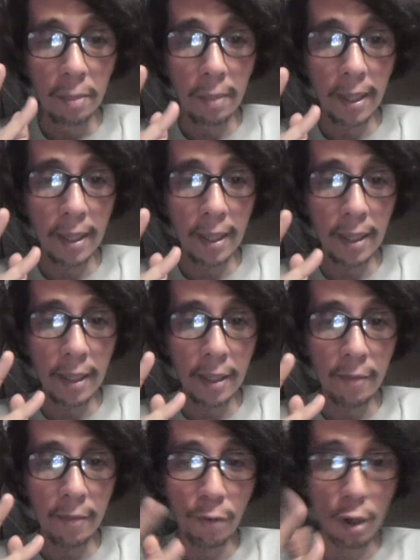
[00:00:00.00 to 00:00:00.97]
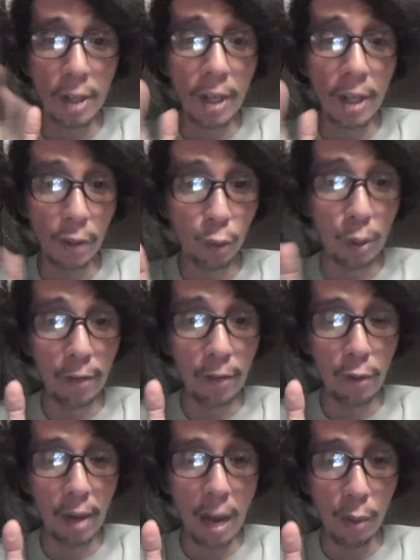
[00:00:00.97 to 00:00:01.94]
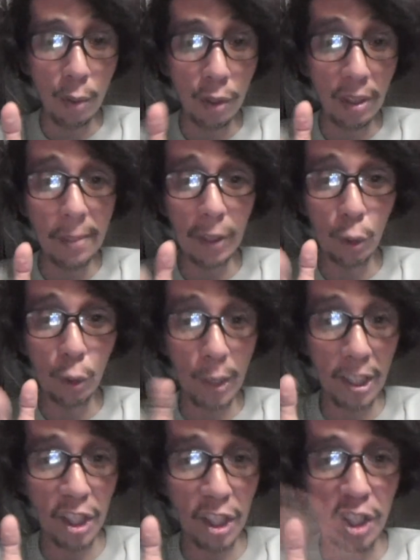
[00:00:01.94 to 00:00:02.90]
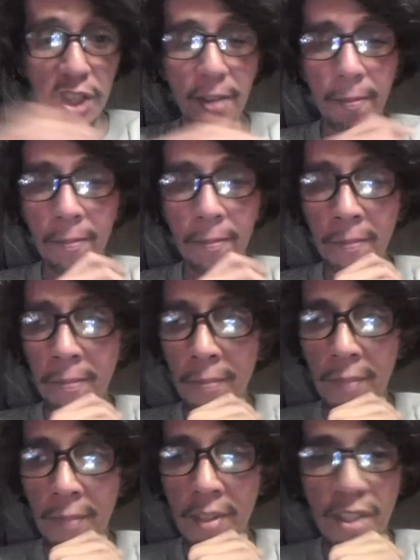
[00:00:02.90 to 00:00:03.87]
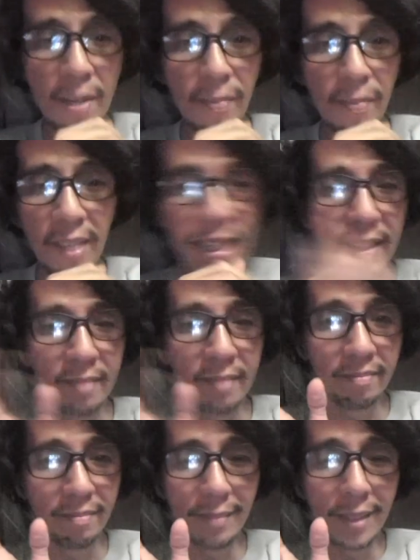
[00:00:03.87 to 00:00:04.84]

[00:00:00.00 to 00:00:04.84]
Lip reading: another 24 hour stream at Twitch, something